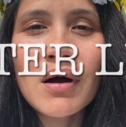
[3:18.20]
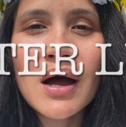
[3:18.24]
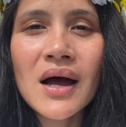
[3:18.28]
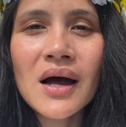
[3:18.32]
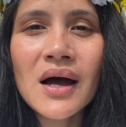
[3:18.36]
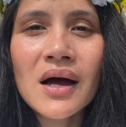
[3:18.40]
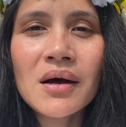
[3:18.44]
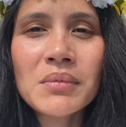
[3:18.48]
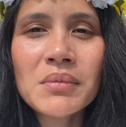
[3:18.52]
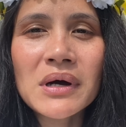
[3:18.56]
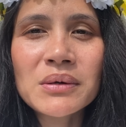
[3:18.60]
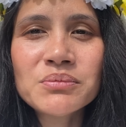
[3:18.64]

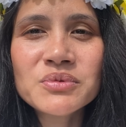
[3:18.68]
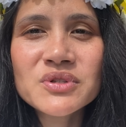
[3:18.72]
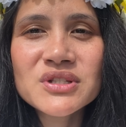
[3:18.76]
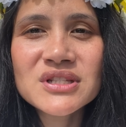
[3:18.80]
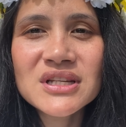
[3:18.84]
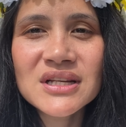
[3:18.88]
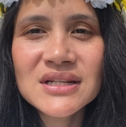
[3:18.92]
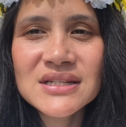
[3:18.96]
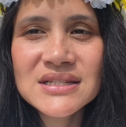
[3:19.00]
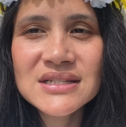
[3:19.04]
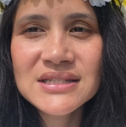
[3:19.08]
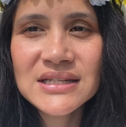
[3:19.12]
Um, I'm just
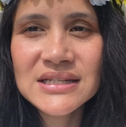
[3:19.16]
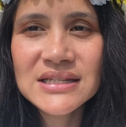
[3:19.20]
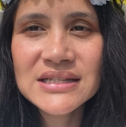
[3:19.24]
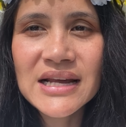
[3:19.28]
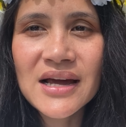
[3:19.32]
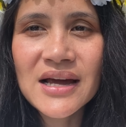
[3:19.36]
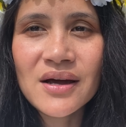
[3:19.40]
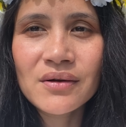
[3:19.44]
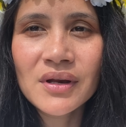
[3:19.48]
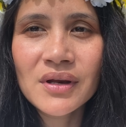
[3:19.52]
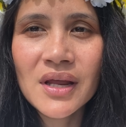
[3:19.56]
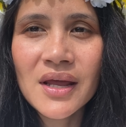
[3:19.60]
going to sit
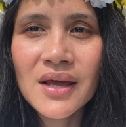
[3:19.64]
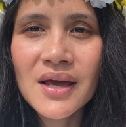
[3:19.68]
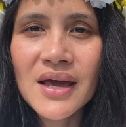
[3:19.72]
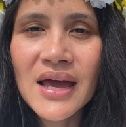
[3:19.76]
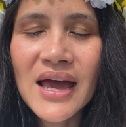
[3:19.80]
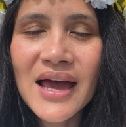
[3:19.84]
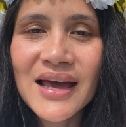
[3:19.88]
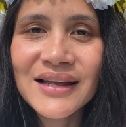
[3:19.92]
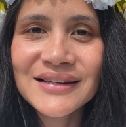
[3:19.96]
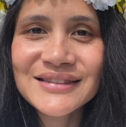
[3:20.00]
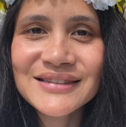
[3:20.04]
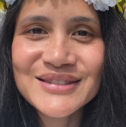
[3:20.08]
down here
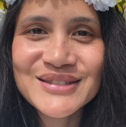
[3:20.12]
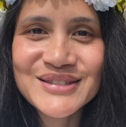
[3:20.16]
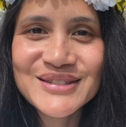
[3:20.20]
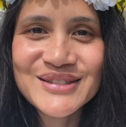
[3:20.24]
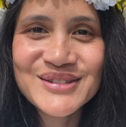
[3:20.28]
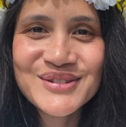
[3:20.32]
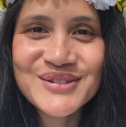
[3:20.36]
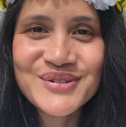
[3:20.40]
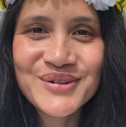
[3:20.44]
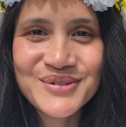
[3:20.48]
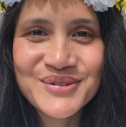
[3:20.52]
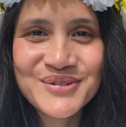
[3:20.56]
and
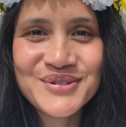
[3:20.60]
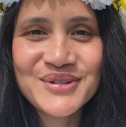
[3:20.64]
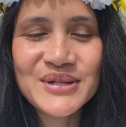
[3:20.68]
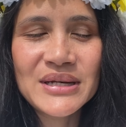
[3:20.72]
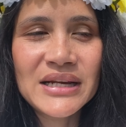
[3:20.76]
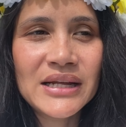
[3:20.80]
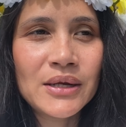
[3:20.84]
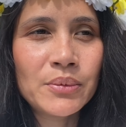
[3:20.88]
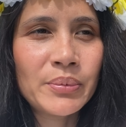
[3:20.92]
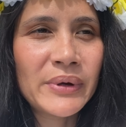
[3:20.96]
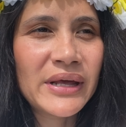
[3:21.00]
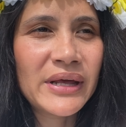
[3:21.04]
just talk to you a
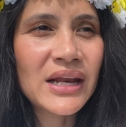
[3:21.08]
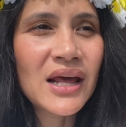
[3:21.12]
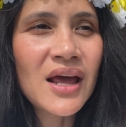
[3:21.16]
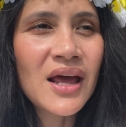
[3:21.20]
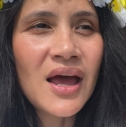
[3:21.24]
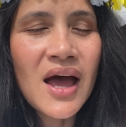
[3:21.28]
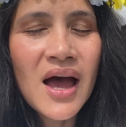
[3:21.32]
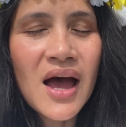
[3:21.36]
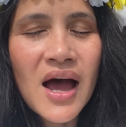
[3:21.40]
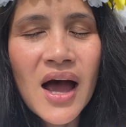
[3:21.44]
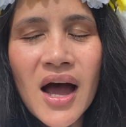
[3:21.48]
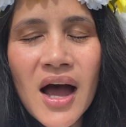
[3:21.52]
little bit.
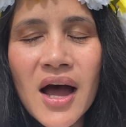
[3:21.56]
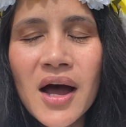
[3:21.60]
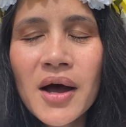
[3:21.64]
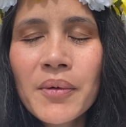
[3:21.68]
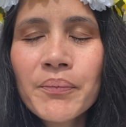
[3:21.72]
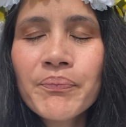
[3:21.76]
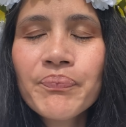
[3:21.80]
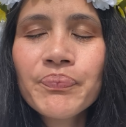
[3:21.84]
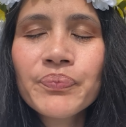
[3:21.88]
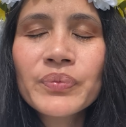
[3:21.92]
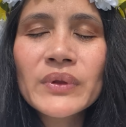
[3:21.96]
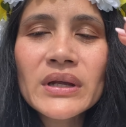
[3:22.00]

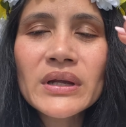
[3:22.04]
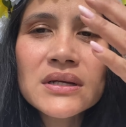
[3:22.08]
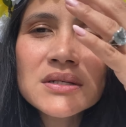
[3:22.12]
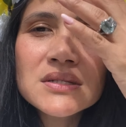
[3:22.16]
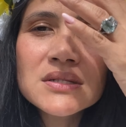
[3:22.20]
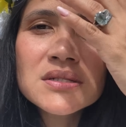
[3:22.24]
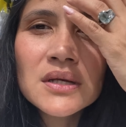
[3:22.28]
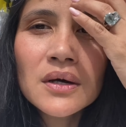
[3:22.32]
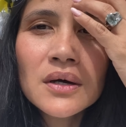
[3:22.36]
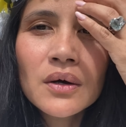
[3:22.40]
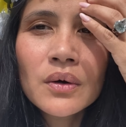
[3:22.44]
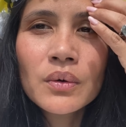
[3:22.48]
Um,
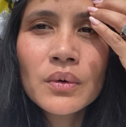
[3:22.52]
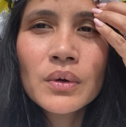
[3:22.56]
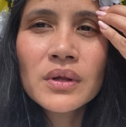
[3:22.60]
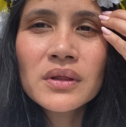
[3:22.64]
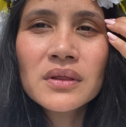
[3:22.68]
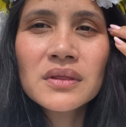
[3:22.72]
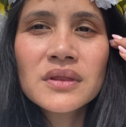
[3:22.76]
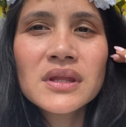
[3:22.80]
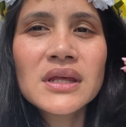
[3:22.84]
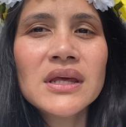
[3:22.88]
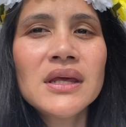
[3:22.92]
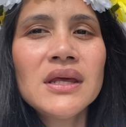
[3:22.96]
so
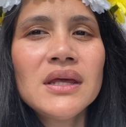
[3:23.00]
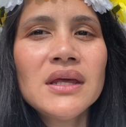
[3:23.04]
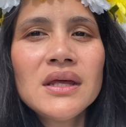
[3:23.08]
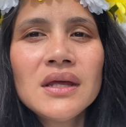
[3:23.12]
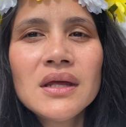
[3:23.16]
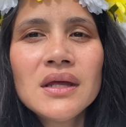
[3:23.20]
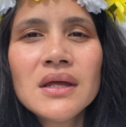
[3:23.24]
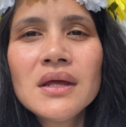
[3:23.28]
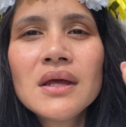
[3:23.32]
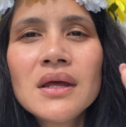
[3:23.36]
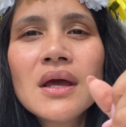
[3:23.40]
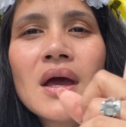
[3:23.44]

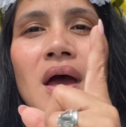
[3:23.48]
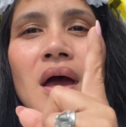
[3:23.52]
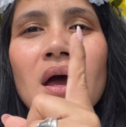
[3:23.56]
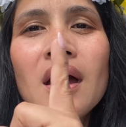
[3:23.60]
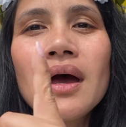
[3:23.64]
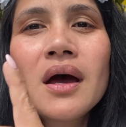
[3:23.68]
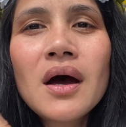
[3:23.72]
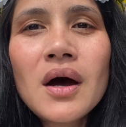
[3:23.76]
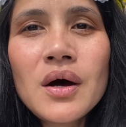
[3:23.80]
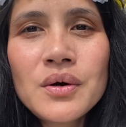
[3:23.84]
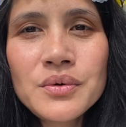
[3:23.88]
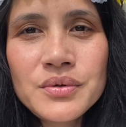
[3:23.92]
the
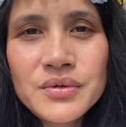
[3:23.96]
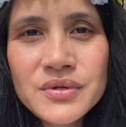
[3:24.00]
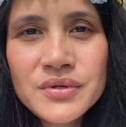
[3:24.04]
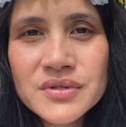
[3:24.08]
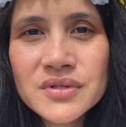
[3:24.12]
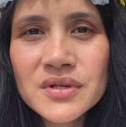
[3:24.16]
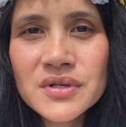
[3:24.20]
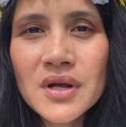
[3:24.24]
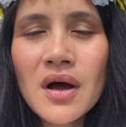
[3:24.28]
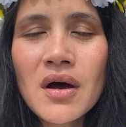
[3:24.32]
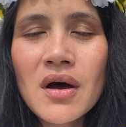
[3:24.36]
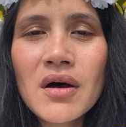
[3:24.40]

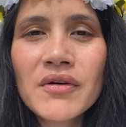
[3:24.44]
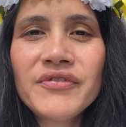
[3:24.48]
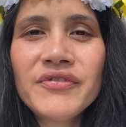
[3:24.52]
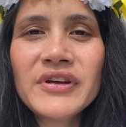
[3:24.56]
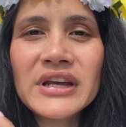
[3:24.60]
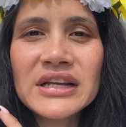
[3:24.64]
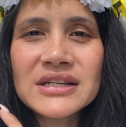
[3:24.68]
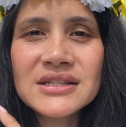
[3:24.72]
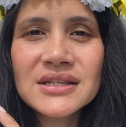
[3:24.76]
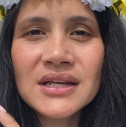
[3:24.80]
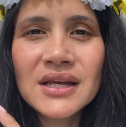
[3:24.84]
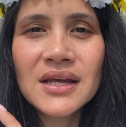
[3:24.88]
hosts are
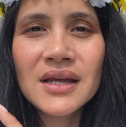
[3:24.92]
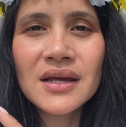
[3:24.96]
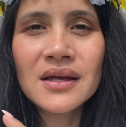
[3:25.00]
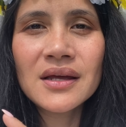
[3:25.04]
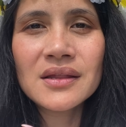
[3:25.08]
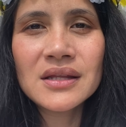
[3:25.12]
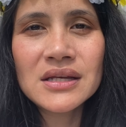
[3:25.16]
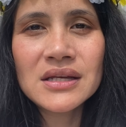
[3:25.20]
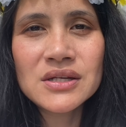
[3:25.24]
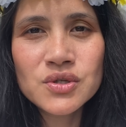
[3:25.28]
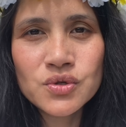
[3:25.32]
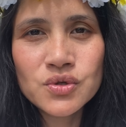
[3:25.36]
fixing
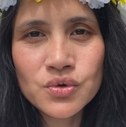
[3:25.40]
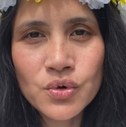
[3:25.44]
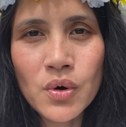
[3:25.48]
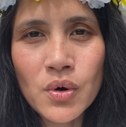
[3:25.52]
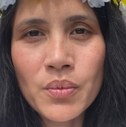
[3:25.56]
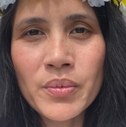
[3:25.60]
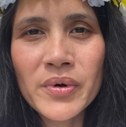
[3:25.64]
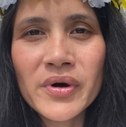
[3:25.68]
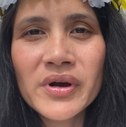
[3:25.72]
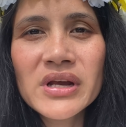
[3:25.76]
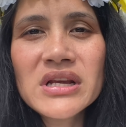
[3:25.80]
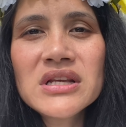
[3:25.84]
the
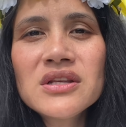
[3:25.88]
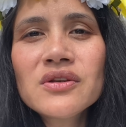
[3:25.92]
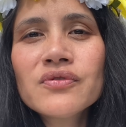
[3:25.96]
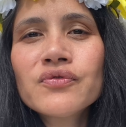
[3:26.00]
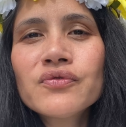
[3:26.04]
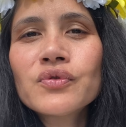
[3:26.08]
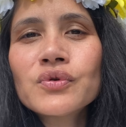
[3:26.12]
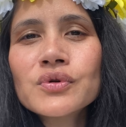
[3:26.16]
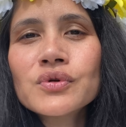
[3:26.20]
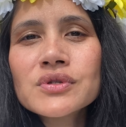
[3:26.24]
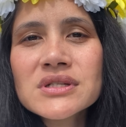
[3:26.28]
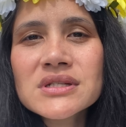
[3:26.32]
strawberries
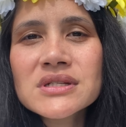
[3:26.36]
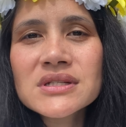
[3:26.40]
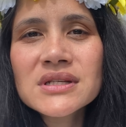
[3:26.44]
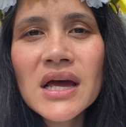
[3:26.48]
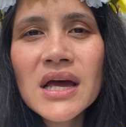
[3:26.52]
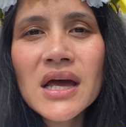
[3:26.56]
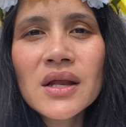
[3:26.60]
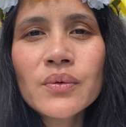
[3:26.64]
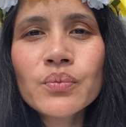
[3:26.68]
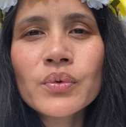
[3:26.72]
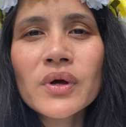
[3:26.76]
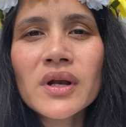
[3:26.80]
for
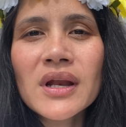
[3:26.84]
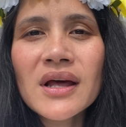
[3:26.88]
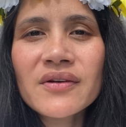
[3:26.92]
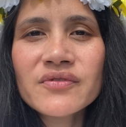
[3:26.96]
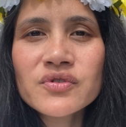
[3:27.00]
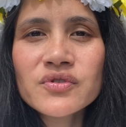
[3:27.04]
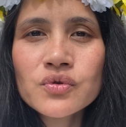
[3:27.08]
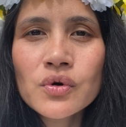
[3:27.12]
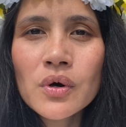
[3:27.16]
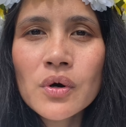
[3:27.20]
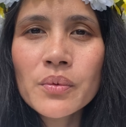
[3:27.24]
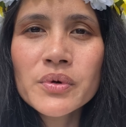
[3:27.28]
dessert. We're going to have
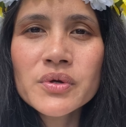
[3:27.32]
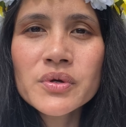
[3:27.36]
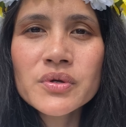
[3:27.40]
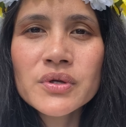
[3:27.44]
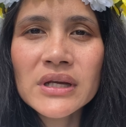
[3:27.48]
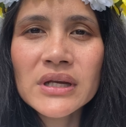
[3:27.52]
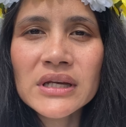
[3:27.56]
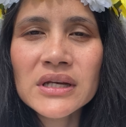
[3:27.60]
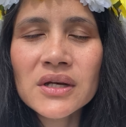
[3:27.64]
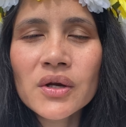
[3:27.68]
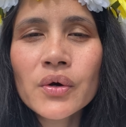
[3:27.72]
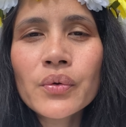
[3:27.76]
strawberries
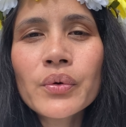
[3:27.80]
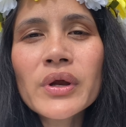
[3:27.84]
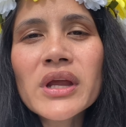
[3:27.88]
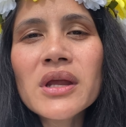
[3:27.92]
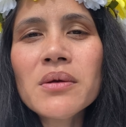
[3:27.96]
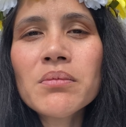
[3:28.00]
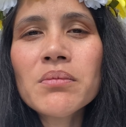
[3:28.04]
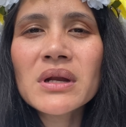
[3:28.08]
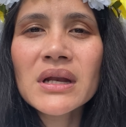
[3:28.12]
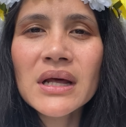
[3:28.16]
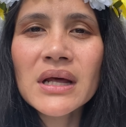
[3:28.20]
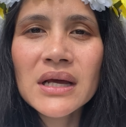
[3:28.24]
and
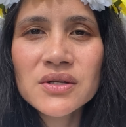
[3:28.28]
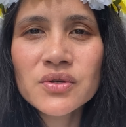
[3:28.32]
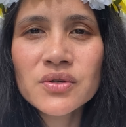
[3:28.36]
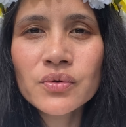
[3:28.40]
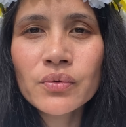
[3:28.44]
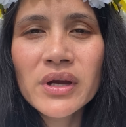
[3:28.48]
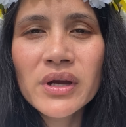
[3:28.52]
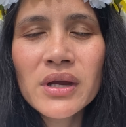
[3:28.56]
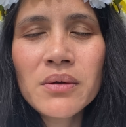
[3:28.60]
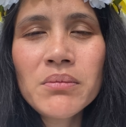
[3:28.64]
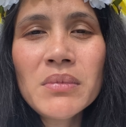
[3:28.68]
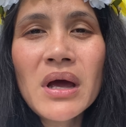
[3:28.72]
cream and ice
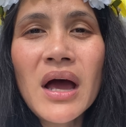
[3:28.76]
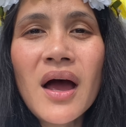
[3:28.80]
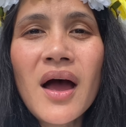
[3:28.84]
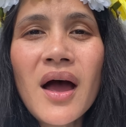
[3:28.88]
cream